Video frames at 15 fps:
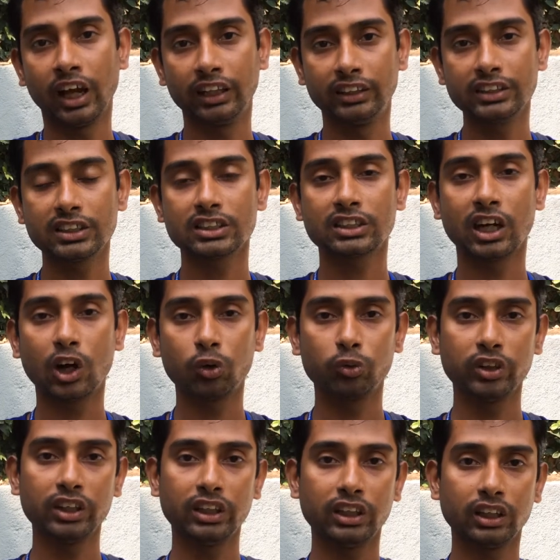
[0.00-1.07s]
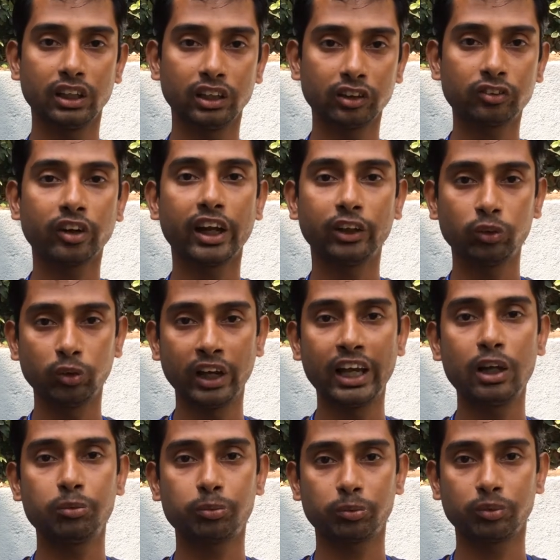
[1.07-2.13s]
and this is how we try to
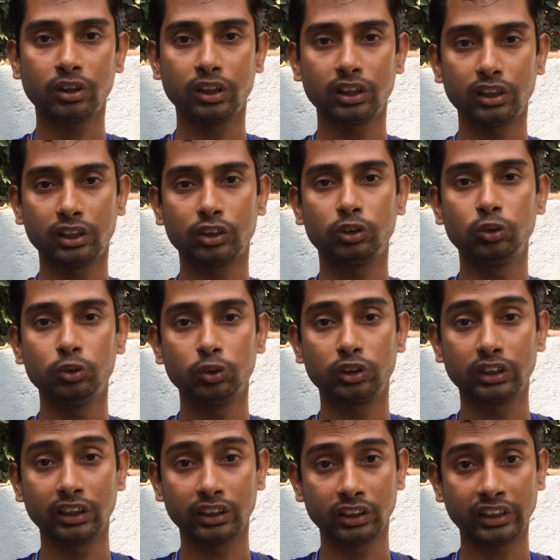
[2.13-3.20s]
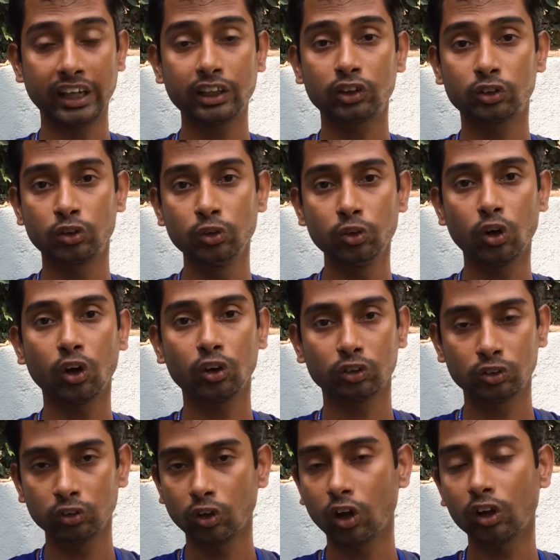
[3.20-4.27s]
help uh, to get through all
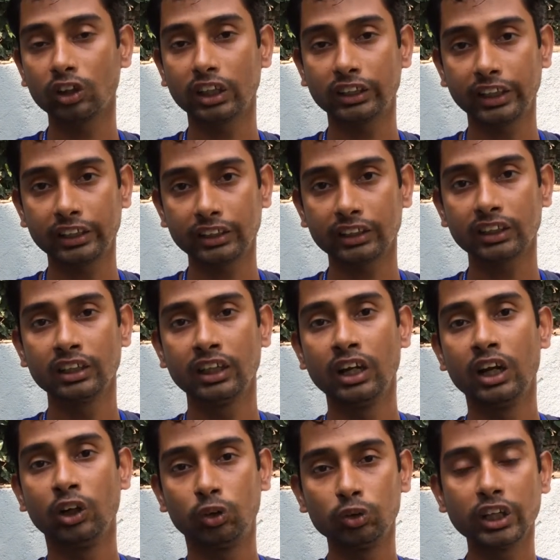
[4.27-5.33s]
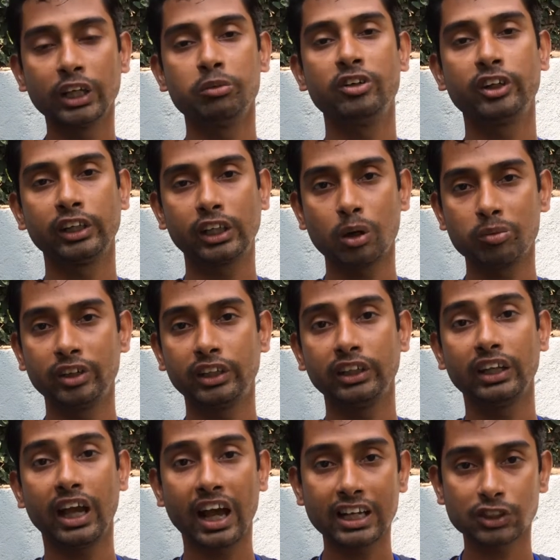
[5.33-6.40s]
through all the data to the humanitarian
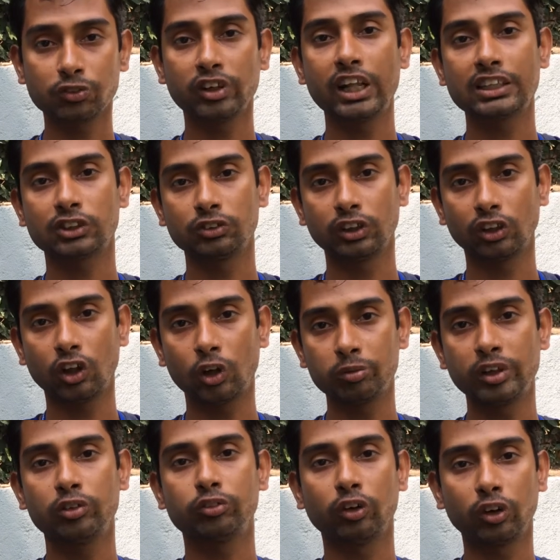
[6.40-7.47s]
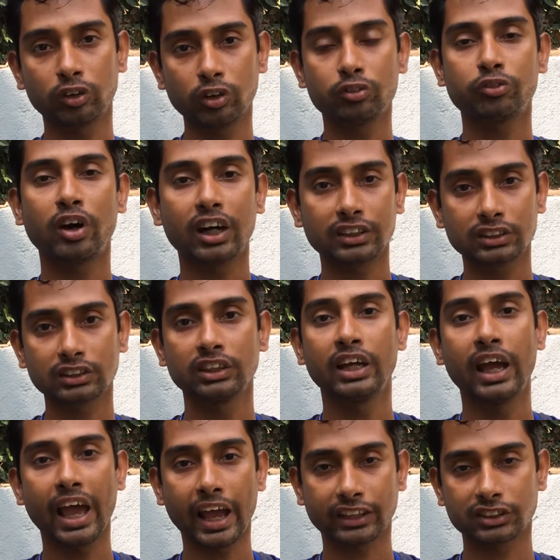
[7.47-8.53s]
committee as well as to the government for fast
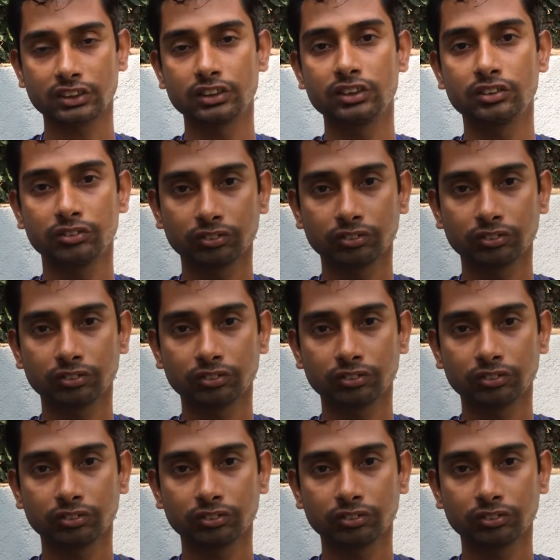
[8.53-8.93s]
action.